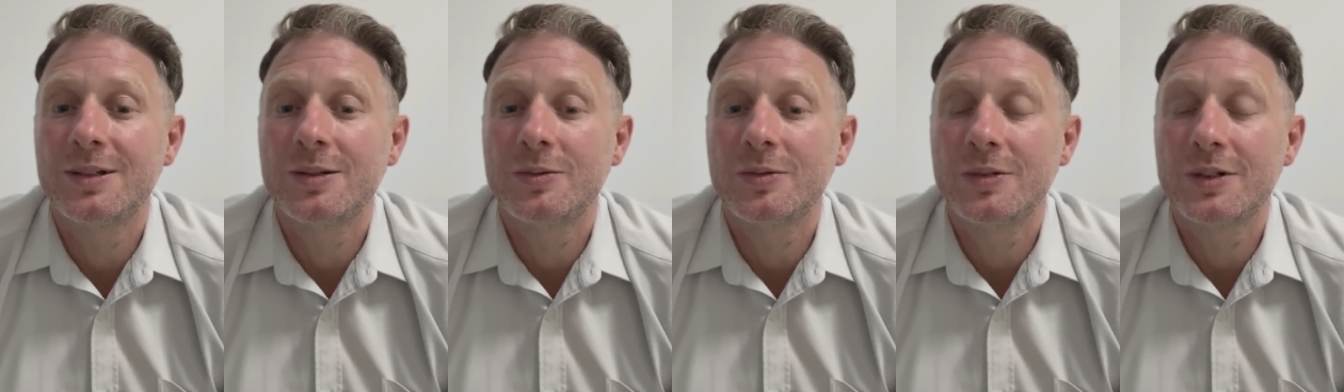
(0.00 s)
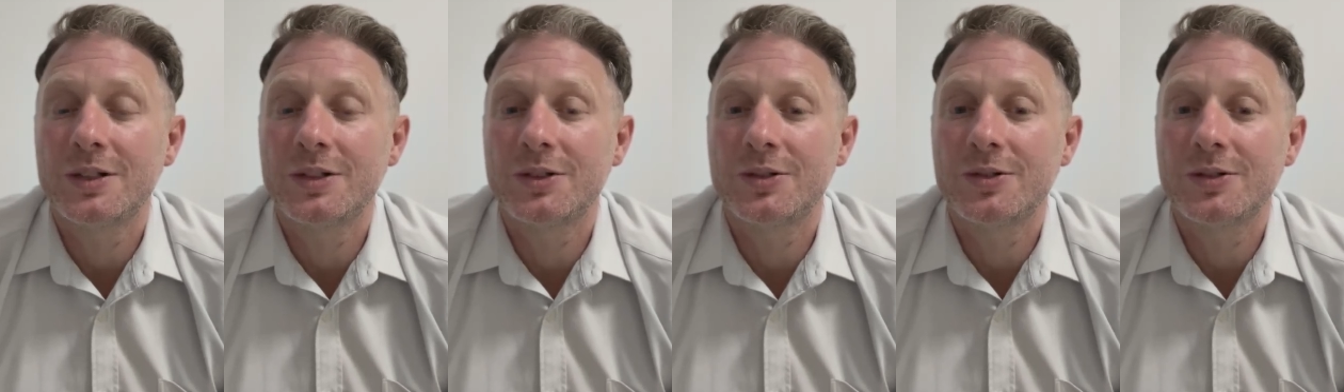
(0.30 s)
When
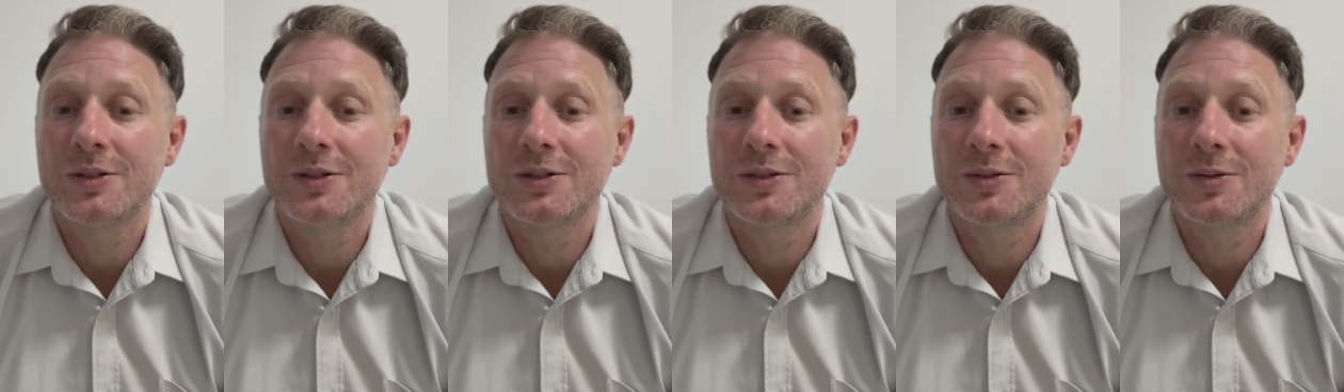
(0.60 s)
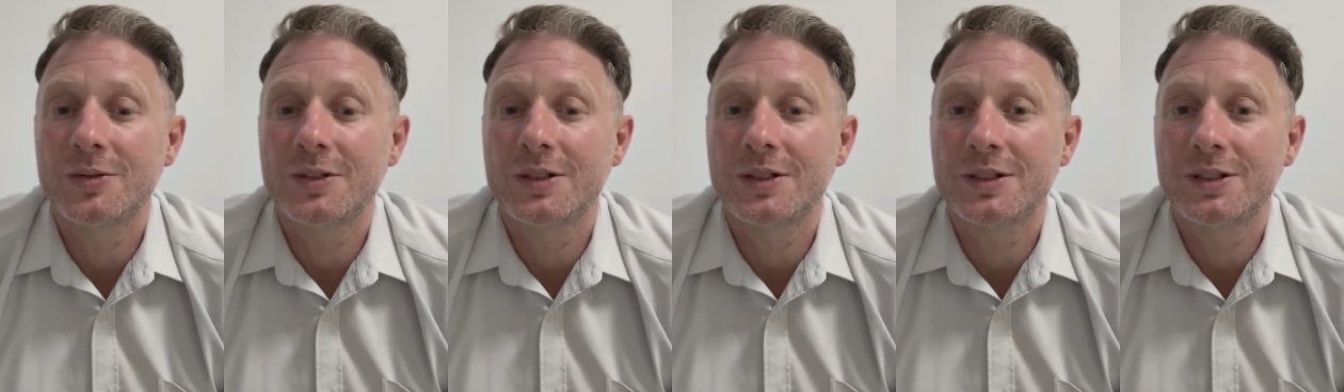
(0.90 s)
he tries to
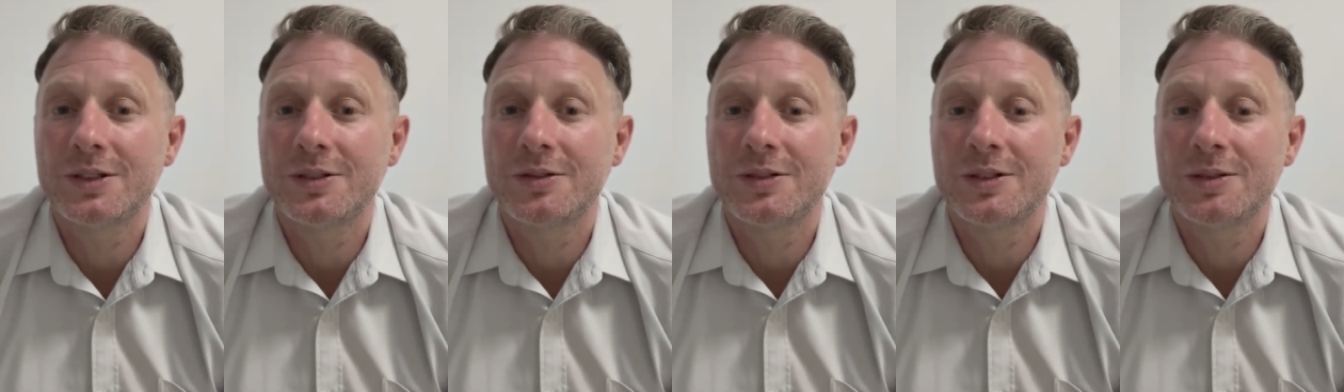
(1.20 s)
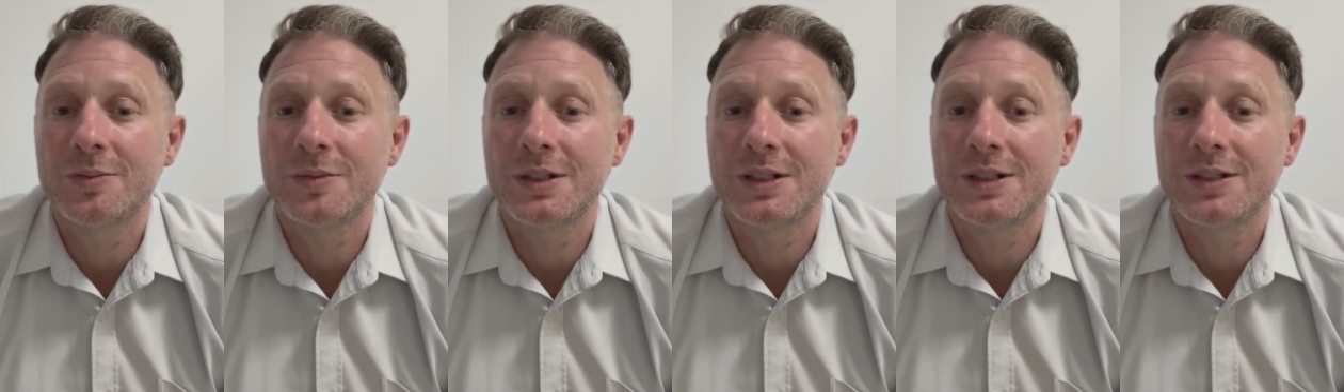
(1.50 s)
rescue his
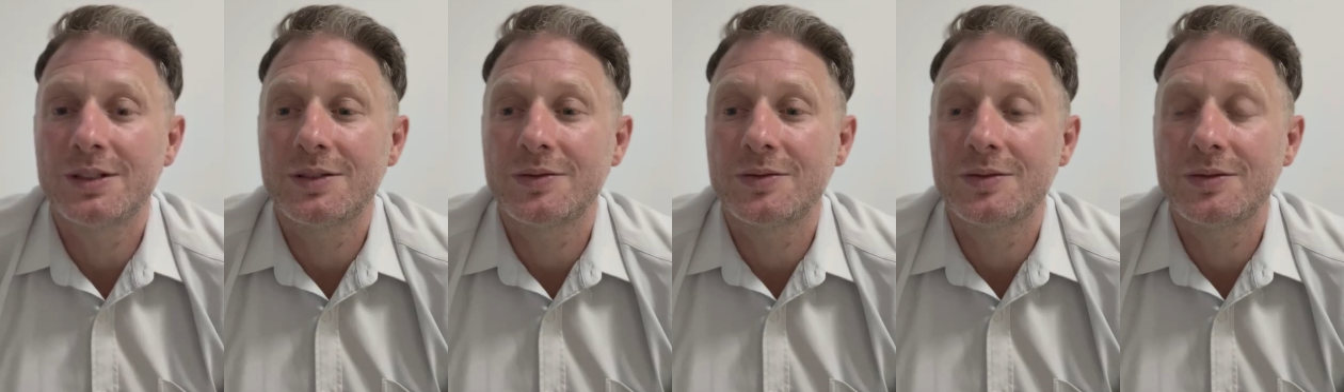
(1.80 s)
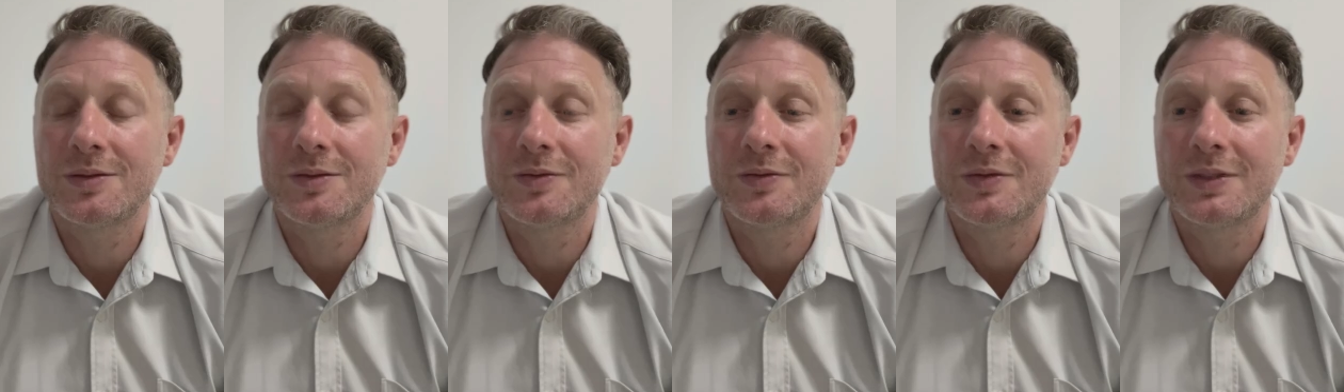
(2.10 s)
mate that
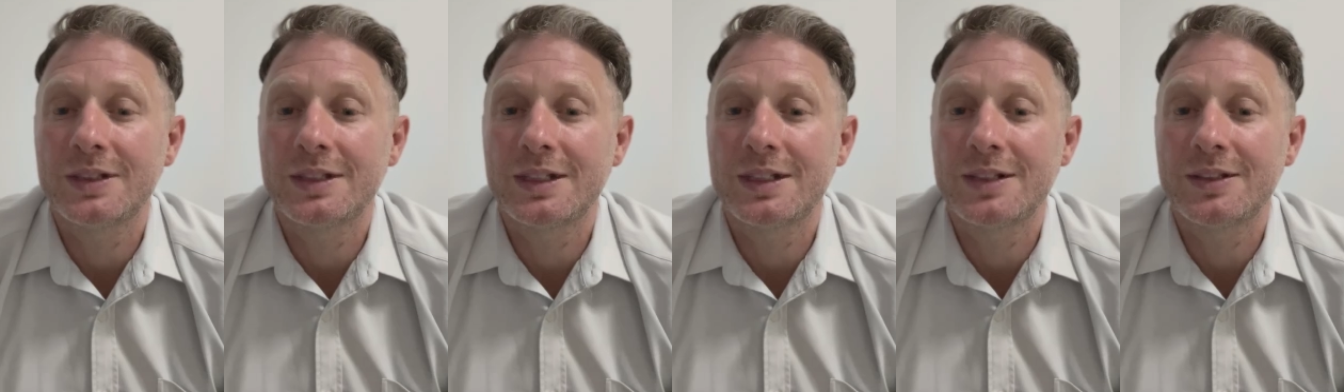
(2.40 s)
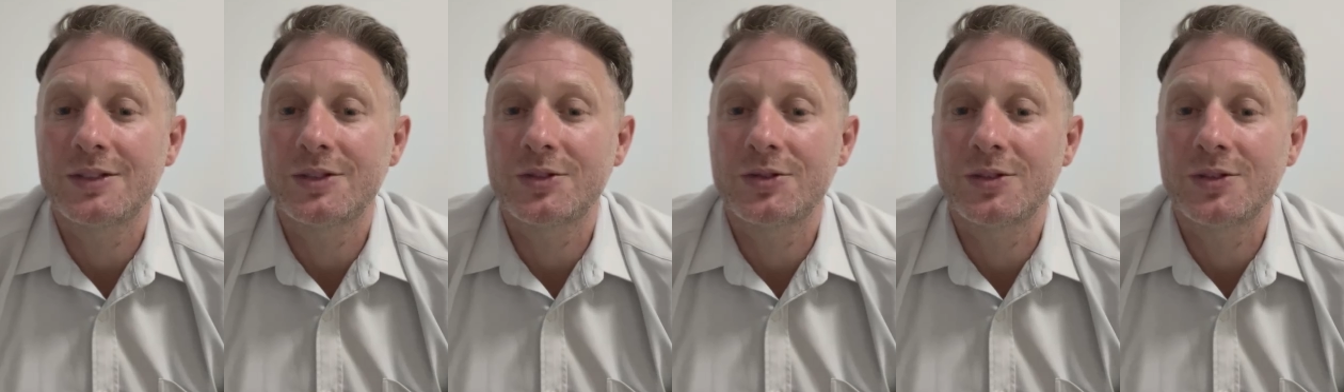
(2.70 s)
fell out of
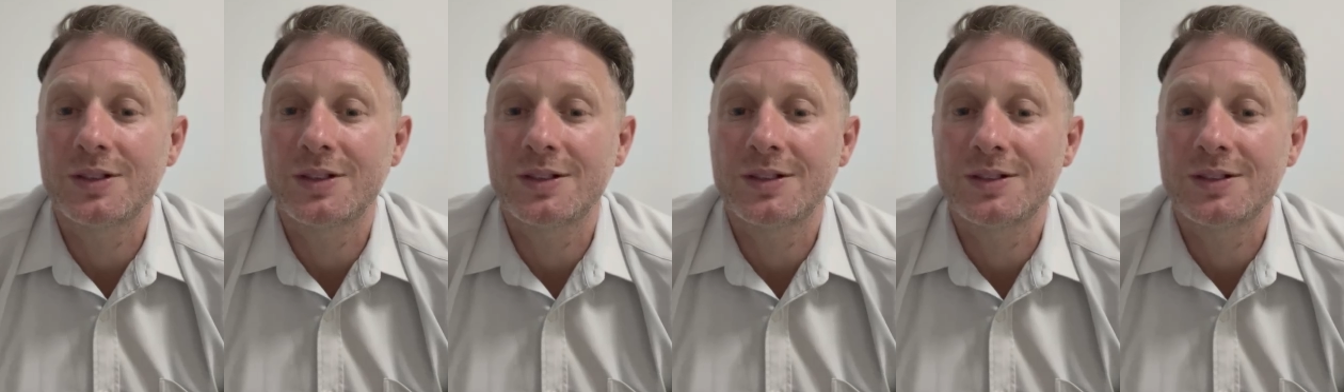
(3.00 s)
the truck.